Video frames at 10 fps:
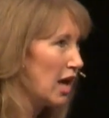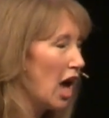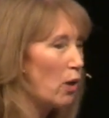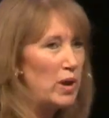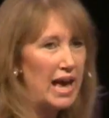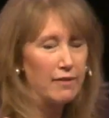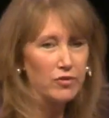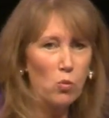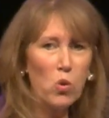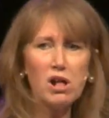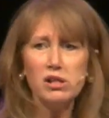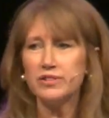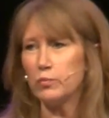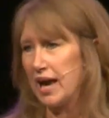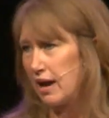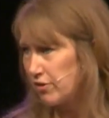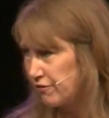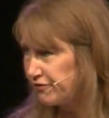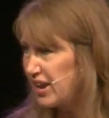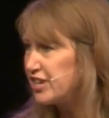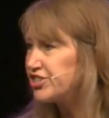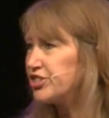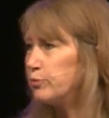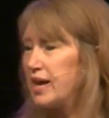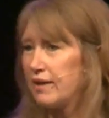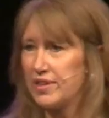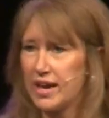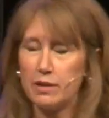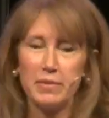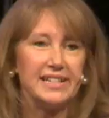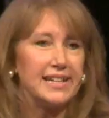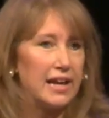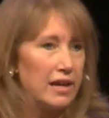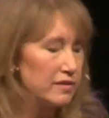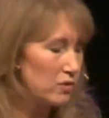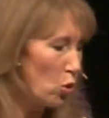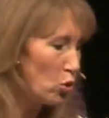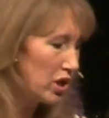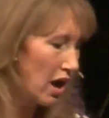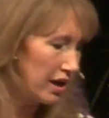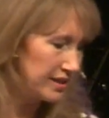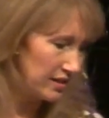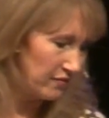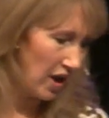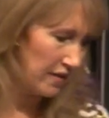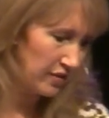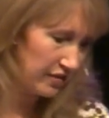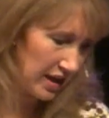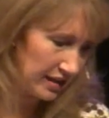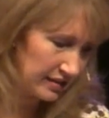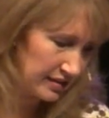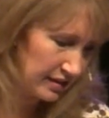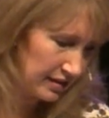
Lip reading: and we have the world, and we have our flesh, and we have the enemy telling us all kinds of other things.